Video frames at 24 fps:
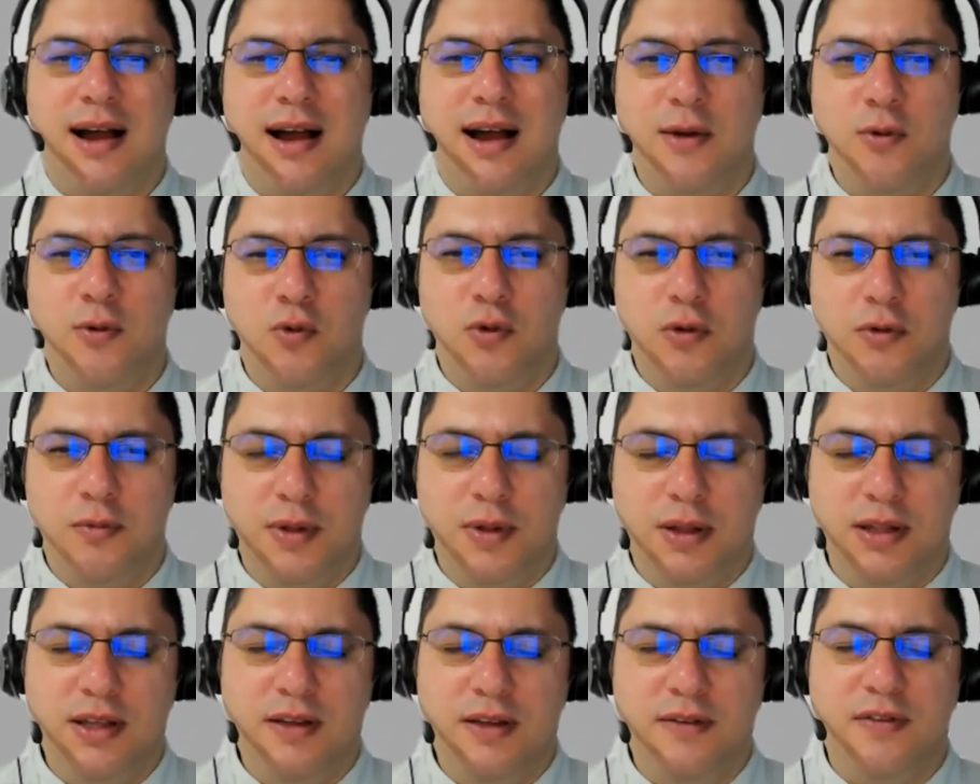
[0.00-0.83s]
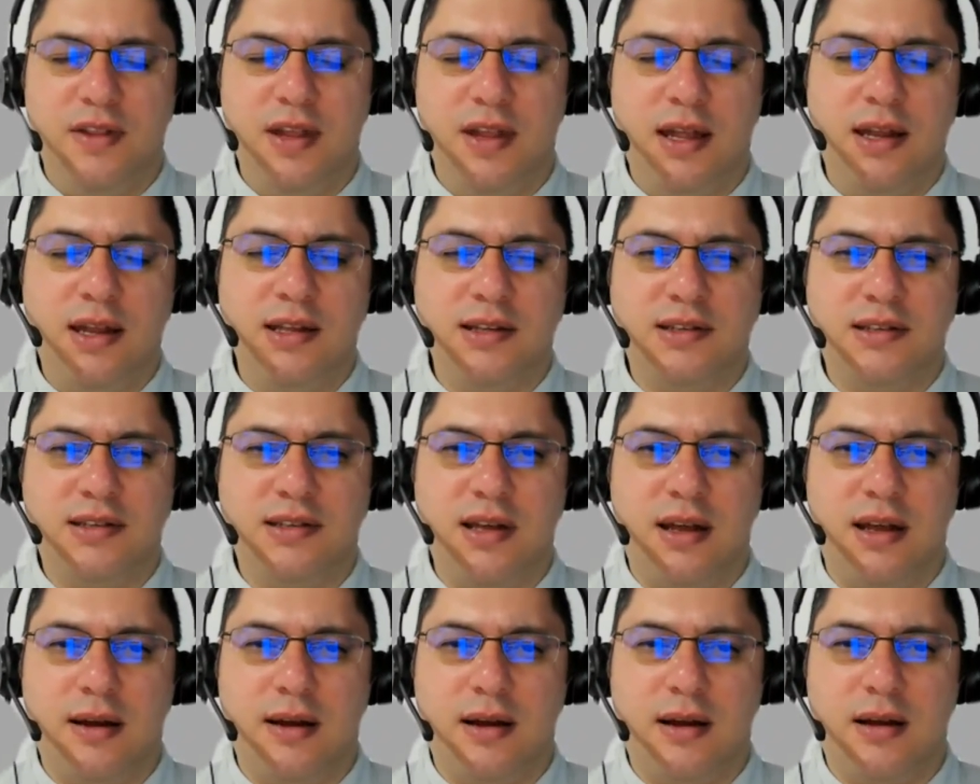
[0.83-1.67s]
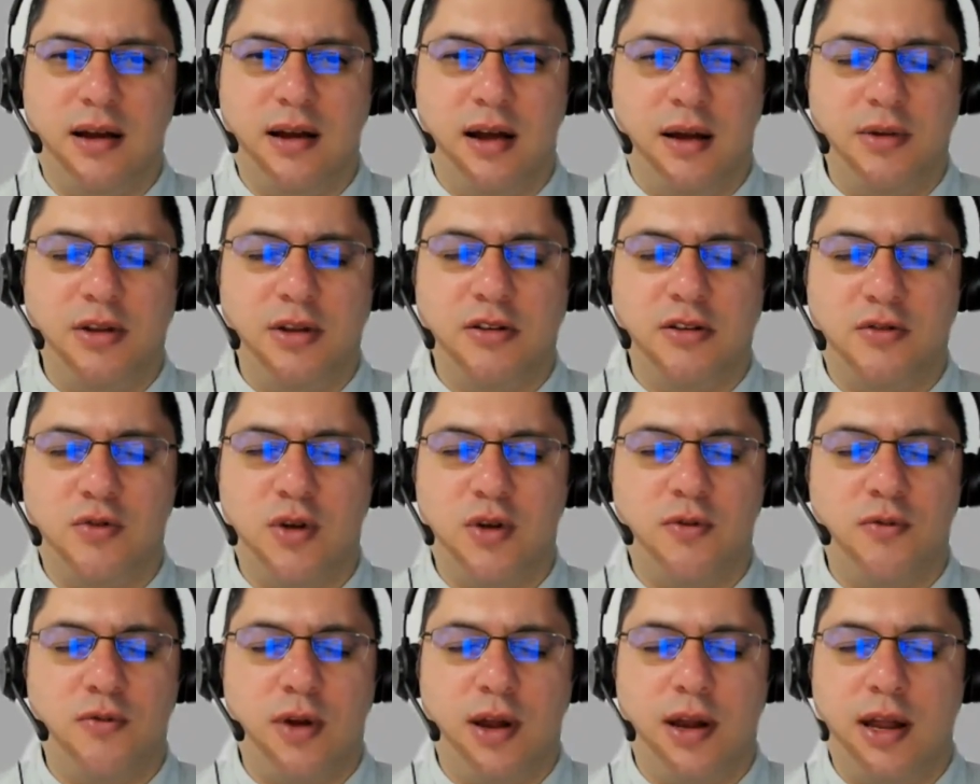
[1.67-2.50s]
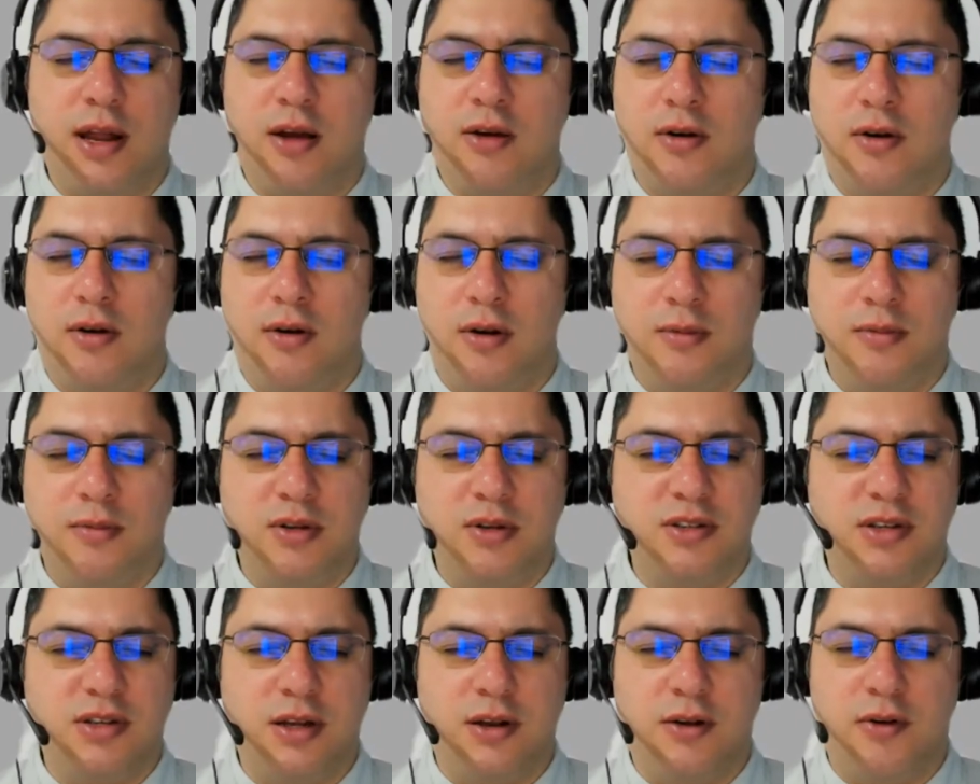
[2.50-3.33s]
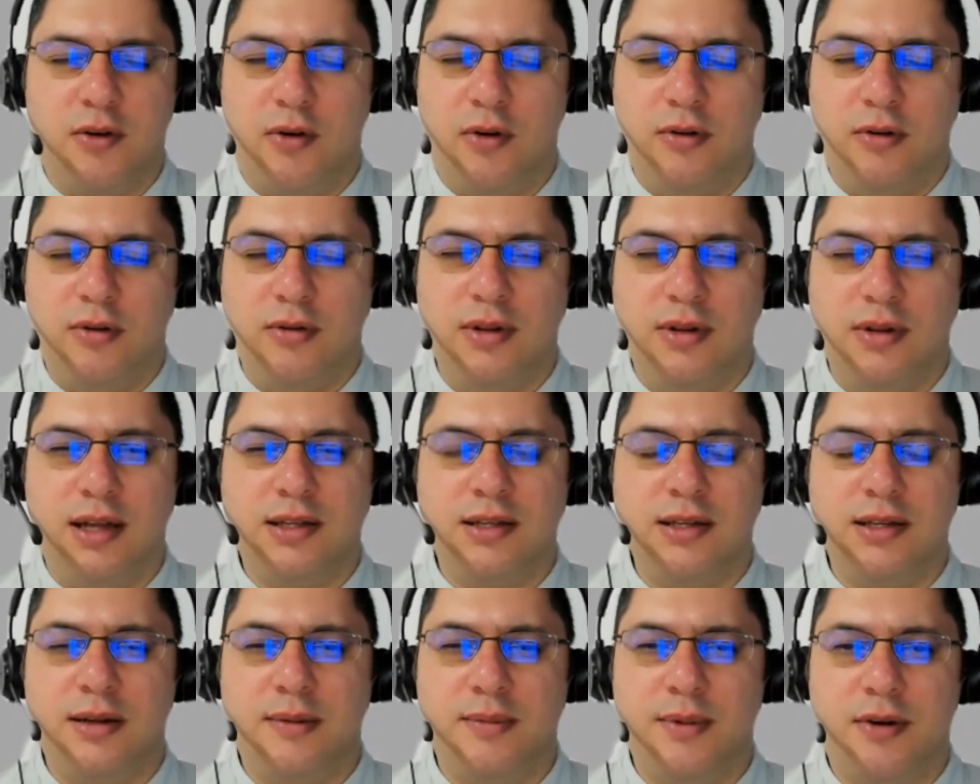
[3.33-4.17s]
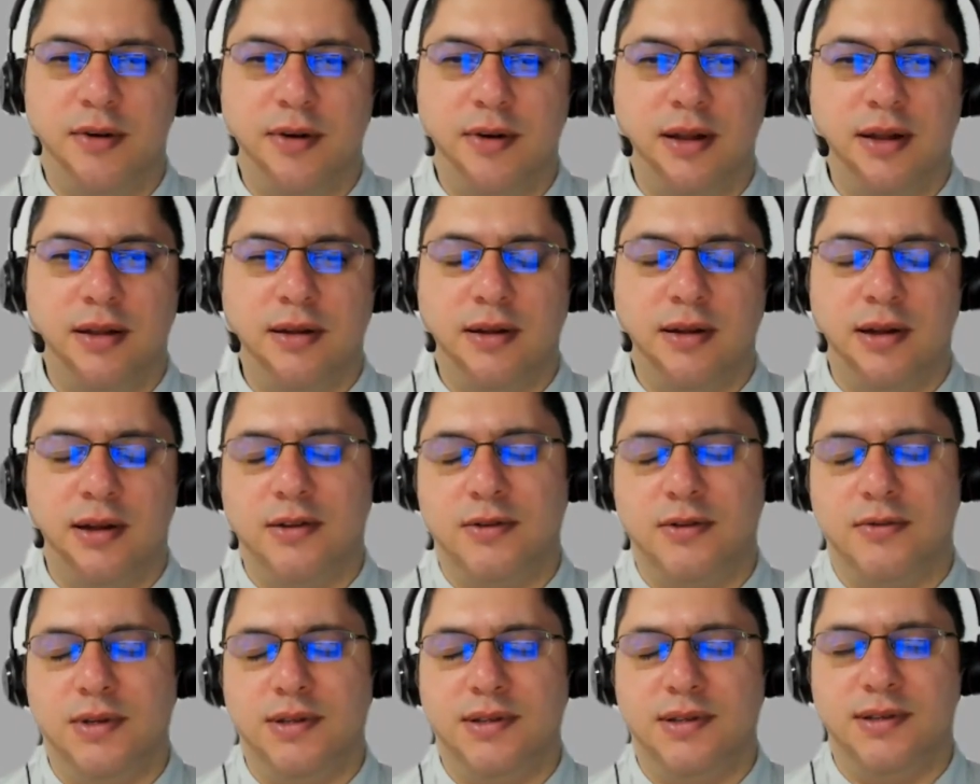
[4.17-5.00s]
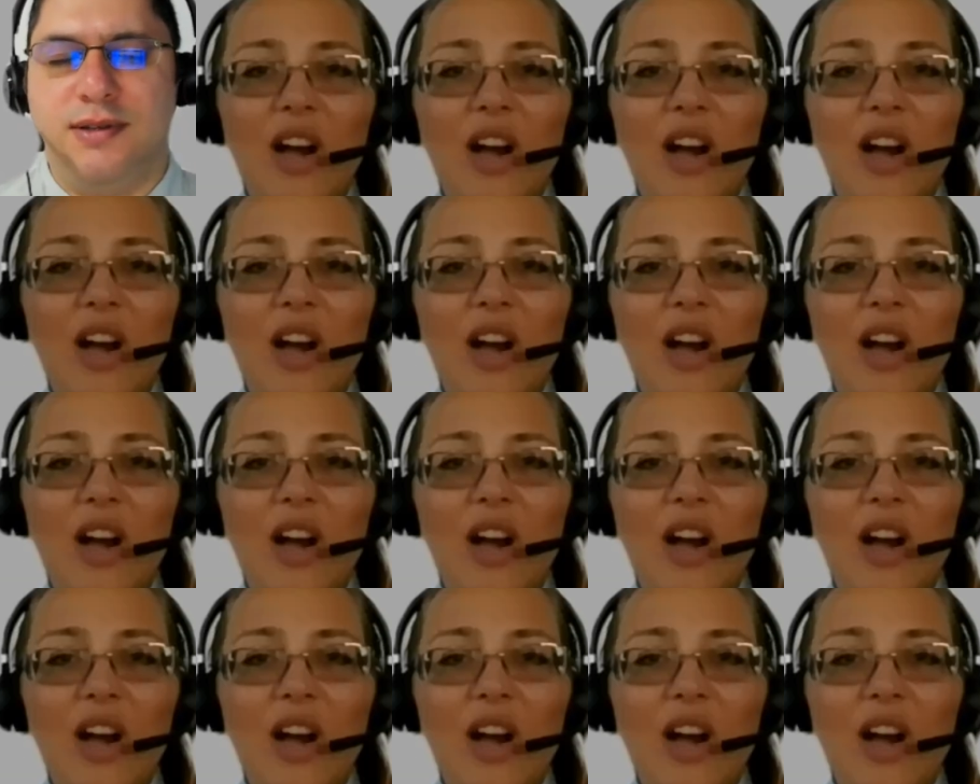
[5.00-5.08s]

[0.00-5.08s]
I will believe that is a common trend right now almost in all Latin American countries.